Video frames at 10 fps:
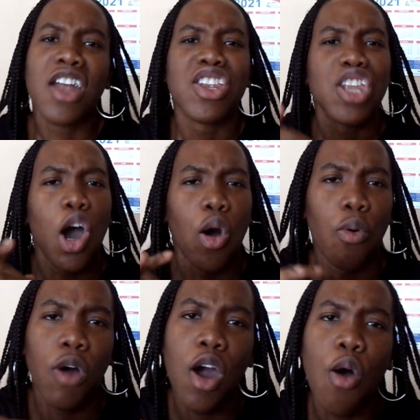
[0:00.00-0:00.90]

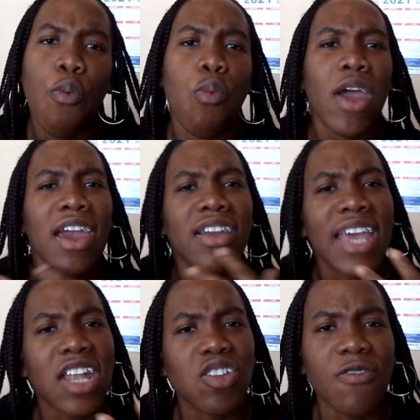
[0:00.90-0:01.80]
Now, where
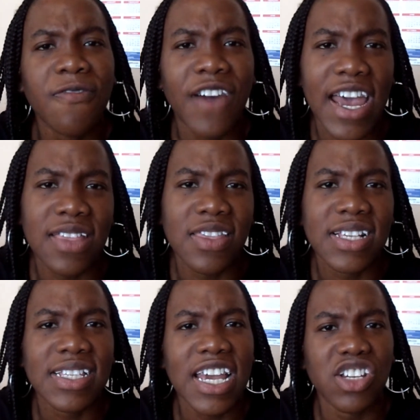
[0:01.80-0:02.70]
can you find
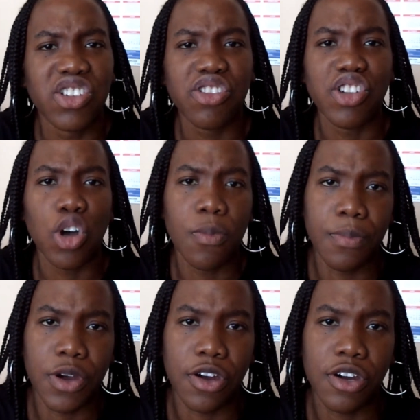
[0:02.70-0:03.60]
this entry
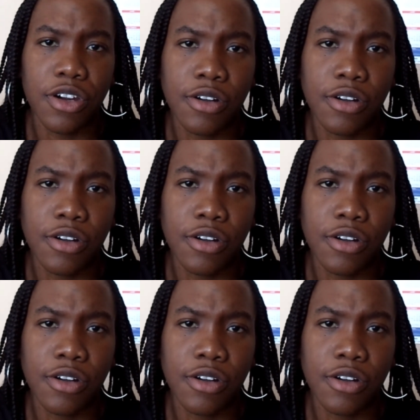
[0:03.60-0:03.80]
number?